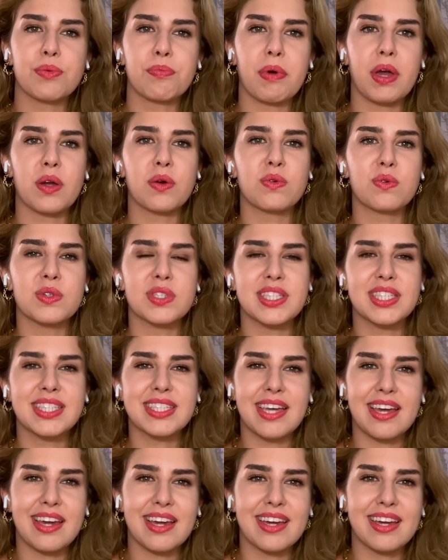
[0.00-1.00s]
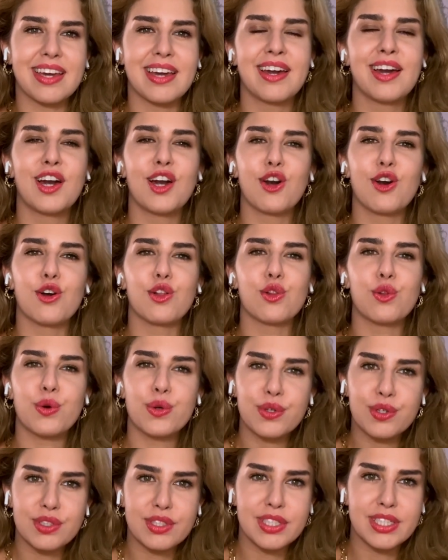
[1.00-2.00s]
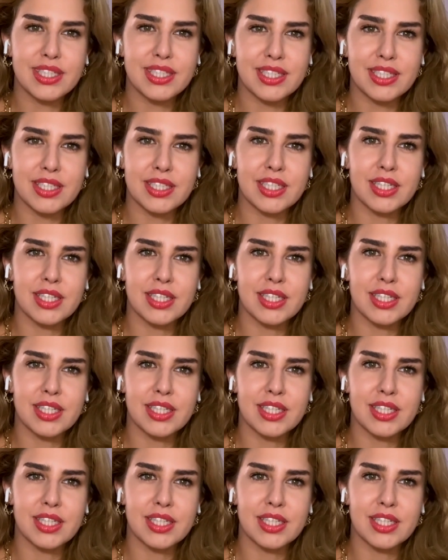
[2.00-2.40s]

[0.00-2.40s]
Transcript: I would say loyalty,